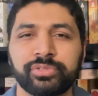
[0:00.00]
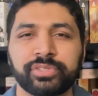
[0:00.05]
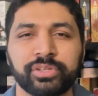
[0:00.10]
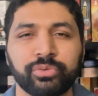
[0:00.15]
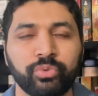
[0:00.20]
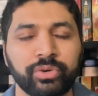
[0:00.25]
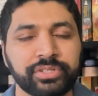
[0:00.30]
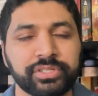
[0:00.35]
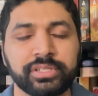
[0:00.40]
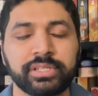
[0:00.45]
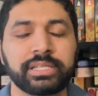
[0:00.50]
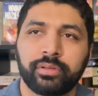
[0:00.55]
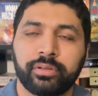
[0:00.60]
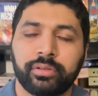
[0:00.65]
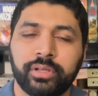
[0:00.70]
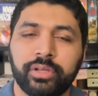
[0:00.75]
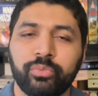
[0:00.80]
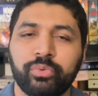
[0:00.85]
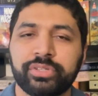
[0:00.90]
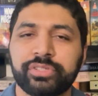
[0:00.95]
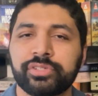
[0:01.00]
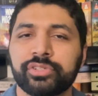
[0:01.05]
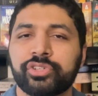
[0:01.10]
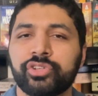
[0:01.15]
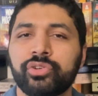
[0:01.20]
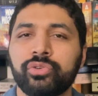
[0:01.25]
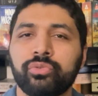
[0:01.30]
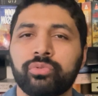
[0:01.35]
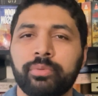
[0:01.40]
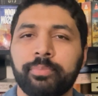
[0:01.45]
It wasn't
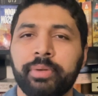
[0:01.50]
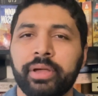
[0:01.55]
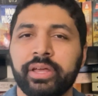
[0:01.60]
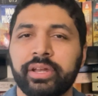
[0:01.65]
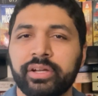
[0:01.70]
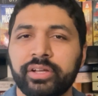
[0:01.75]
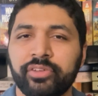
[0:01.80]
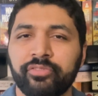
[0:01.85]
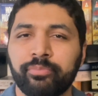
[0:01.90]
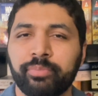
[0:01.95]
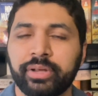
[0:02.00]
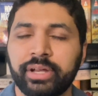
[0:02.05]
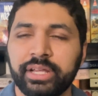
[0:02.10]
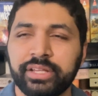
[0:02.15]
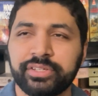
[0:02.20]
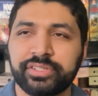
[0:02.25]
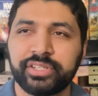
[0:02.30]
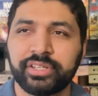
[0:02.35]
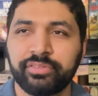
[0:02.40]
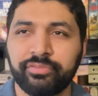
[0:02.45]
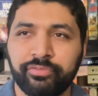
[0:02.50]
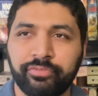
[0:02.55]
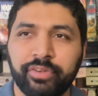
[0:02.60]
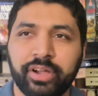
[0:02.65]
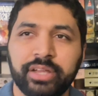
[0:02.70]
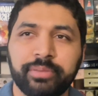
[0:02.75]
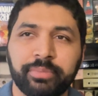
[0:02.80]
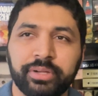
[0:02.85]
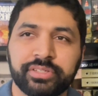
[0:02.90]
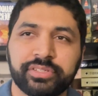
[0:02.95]
too repetitive, but I did
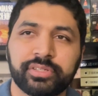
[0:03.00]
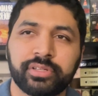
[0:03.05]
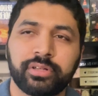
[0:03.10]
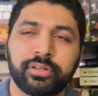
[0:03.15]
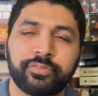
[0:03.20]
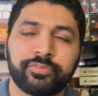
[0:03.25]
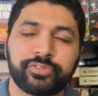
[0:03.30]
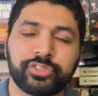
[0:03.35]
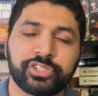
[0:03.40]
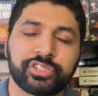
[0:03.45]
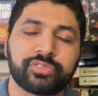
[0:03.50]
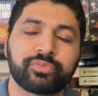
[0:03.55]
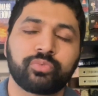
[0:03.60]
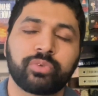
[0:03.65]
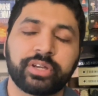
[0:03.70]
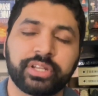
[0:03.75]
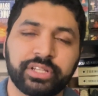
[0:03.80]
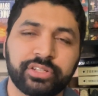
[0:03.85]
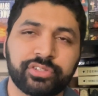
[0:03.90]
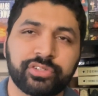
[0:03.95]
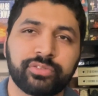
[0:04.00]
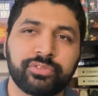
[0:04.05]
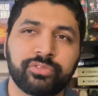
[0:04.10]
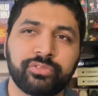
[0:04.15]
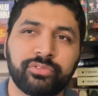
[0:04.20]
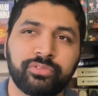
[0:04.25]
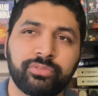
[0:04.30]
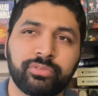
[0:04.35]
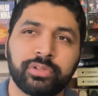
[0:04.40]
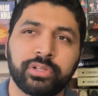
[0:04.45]
find myself just wanting
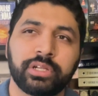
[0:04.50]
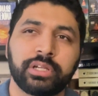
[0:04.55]
to